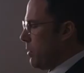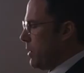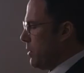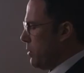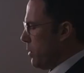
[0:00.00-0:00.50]

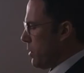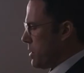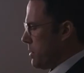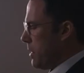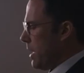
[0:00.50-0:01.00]
When you order
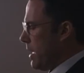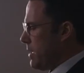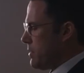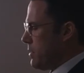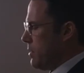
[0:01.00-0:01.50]

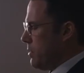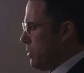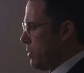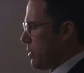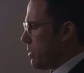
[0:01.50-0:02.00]
supplies, do
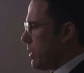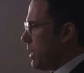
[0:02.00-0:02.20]
you order